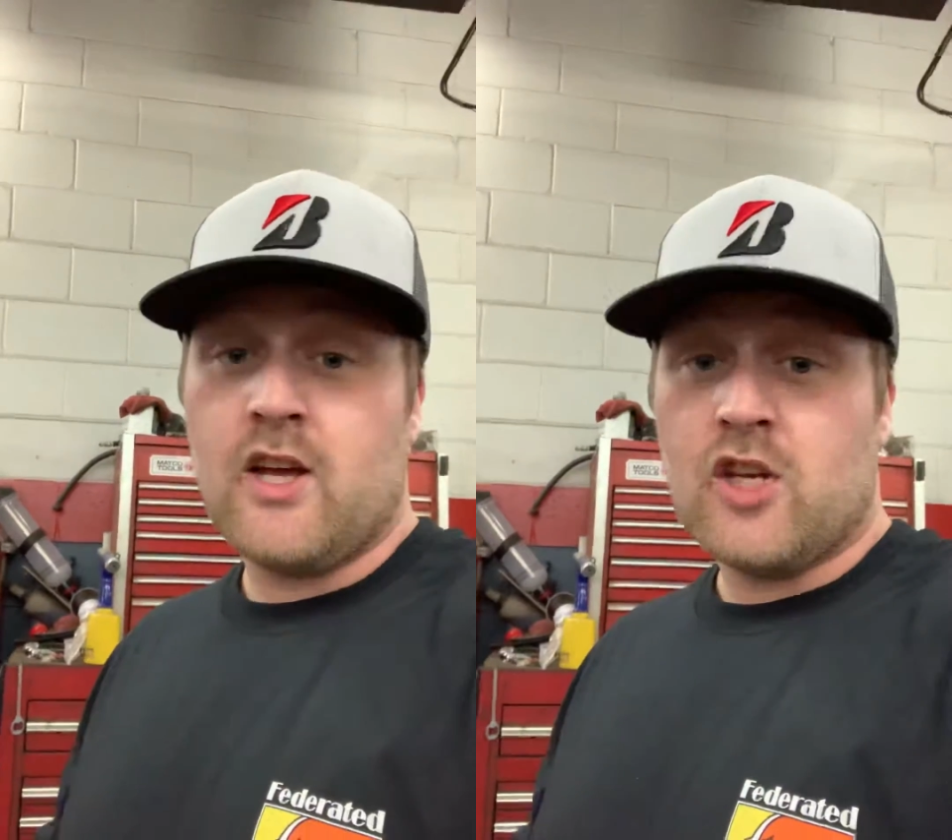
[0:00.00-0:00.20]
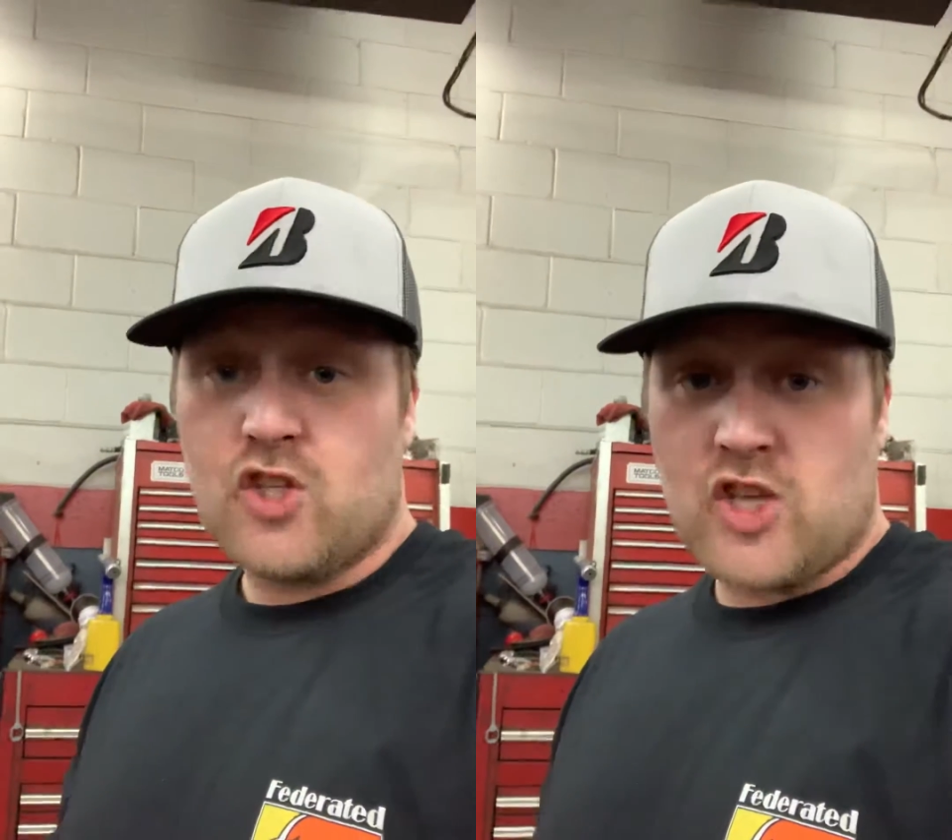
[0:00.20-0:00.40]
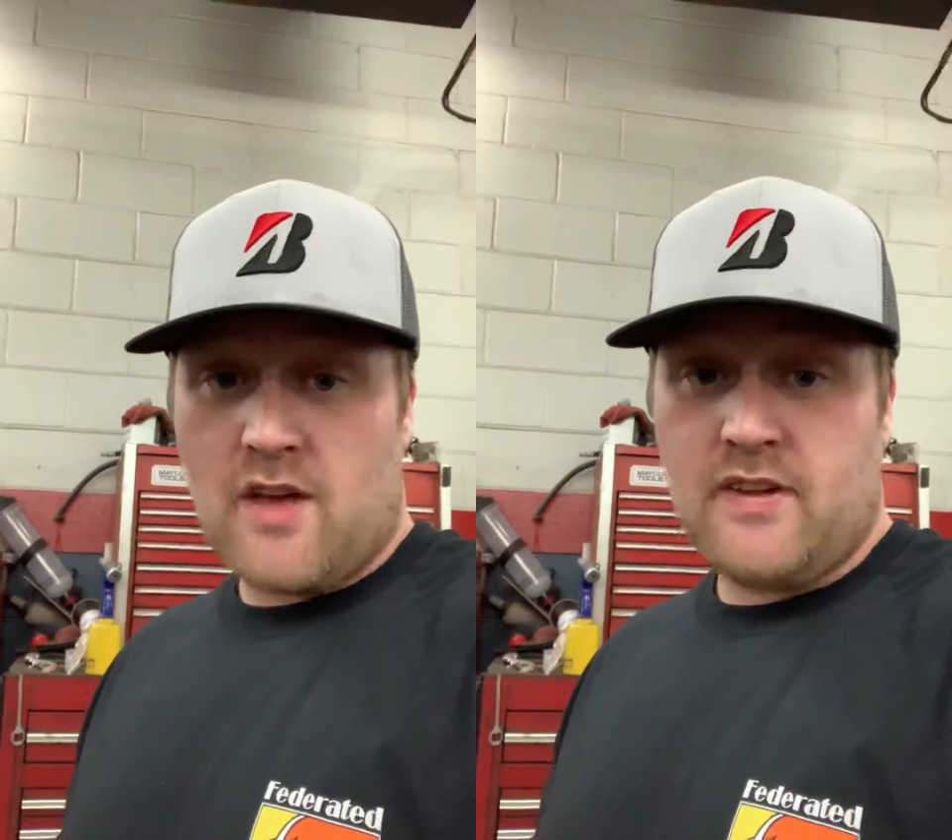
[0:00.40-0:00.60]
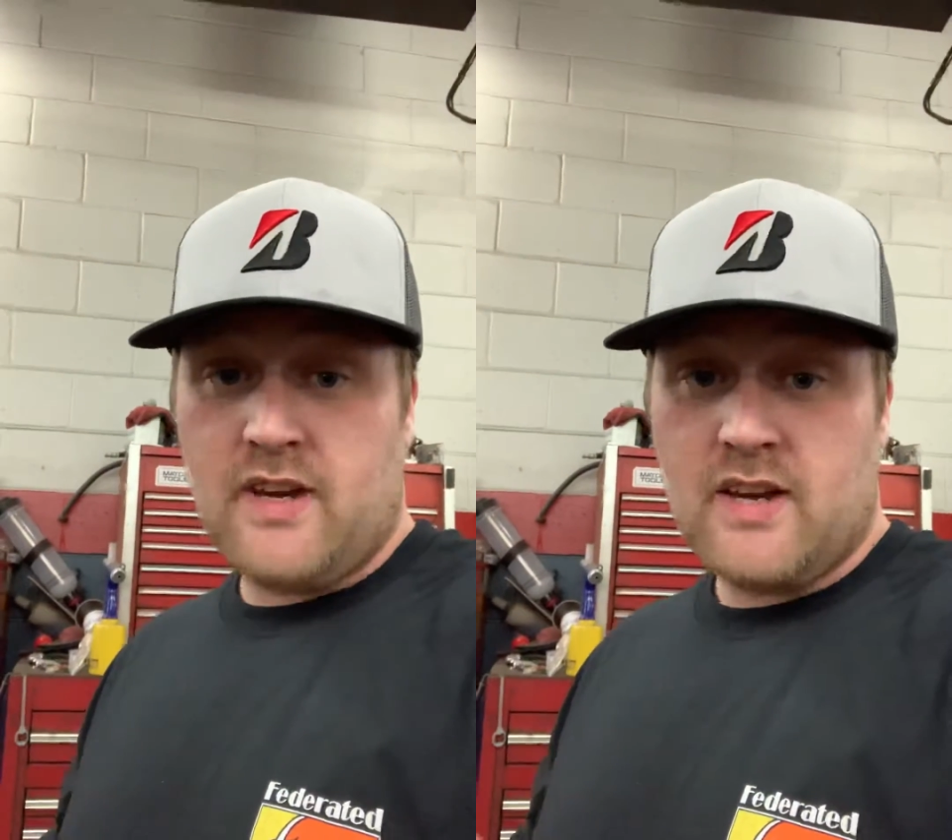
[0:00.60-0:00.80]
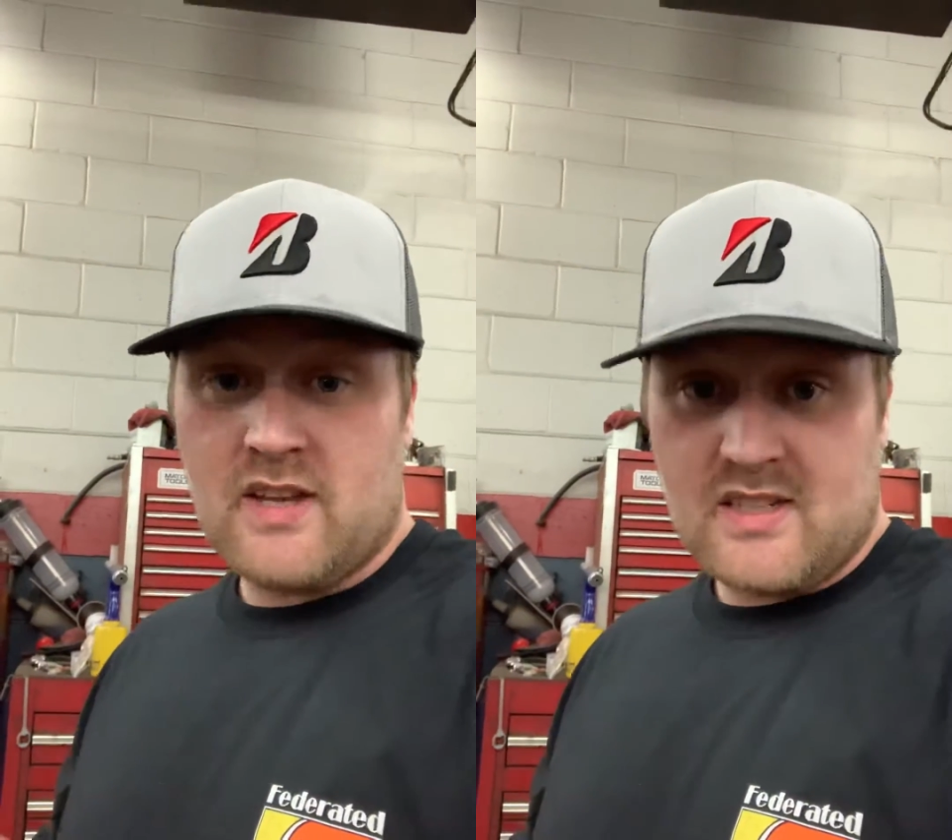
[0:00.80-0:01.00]
Chevy
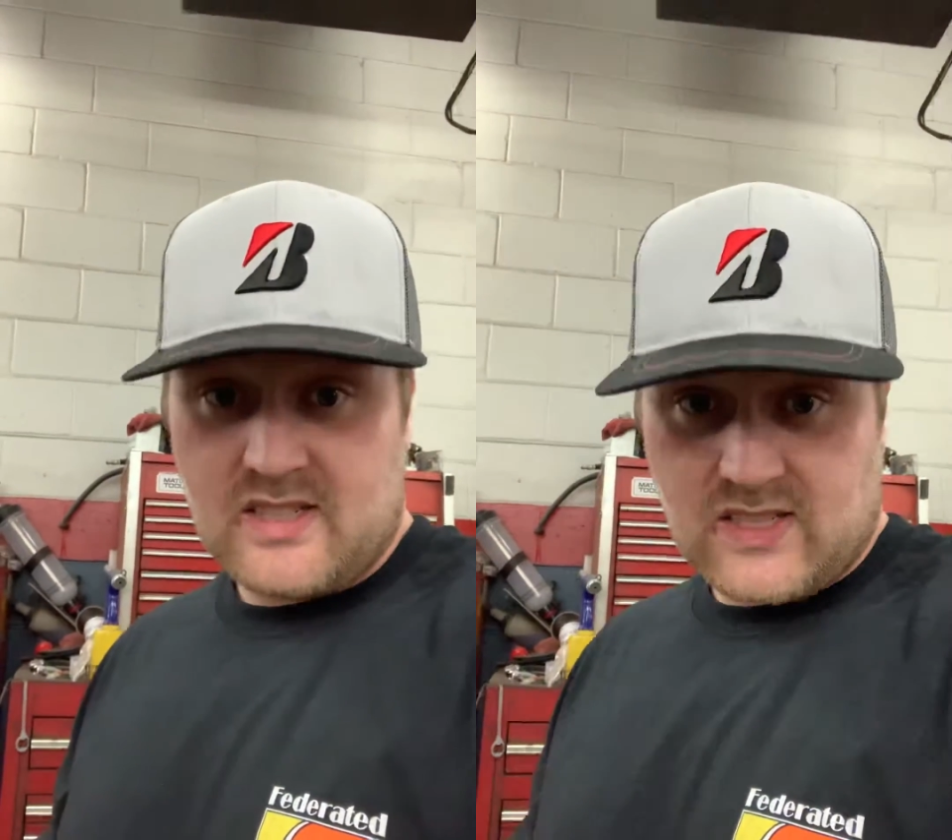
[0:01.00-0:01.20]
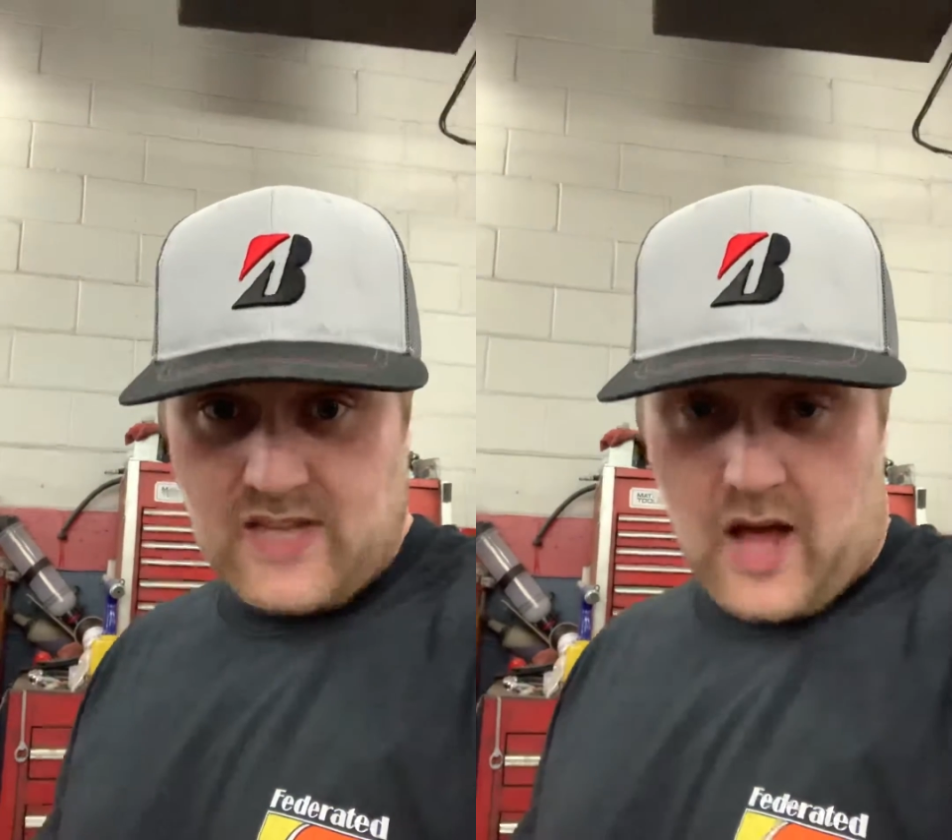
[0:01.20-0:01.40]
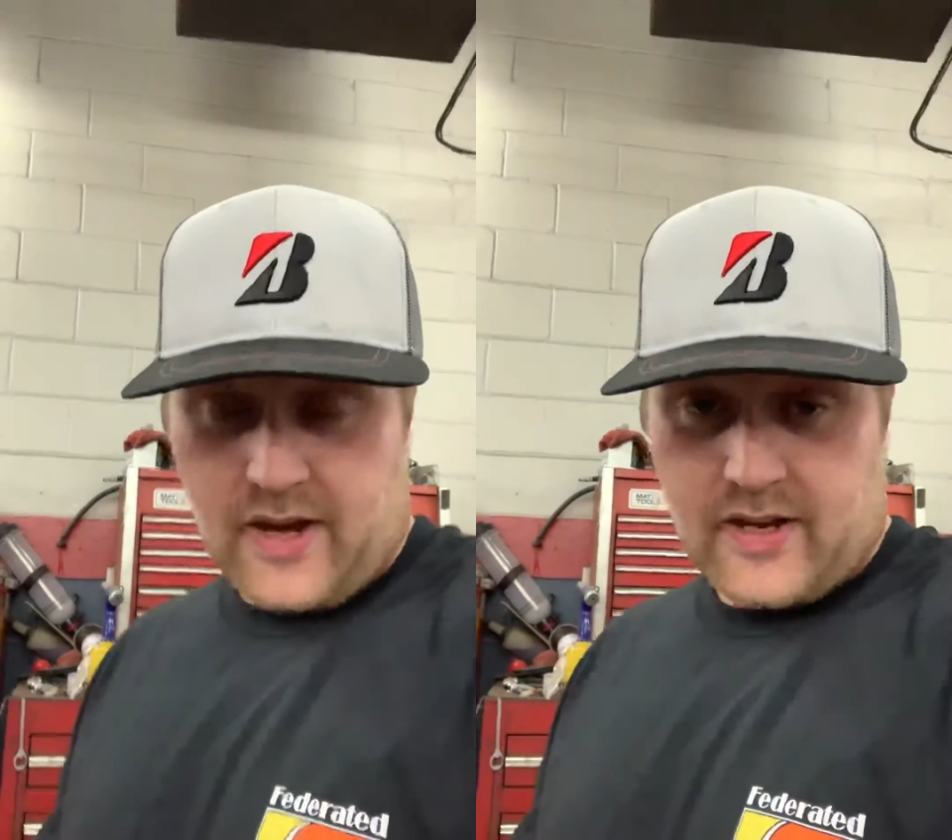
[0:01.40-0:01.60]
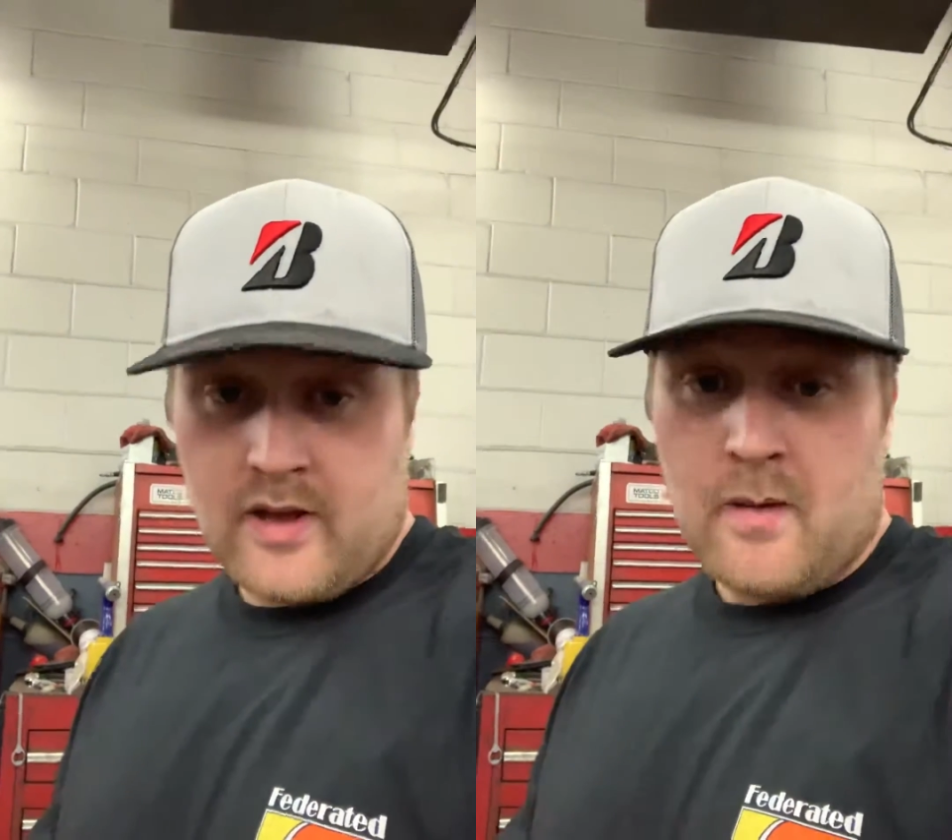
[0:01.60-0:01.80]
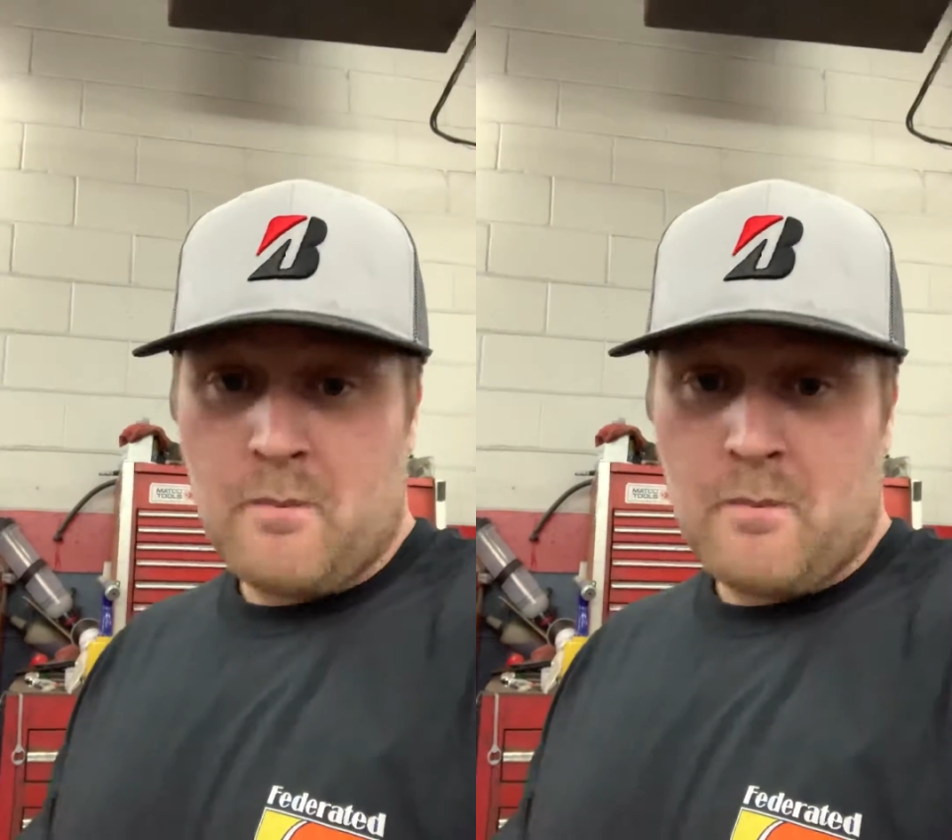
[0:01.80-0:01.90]
Sonic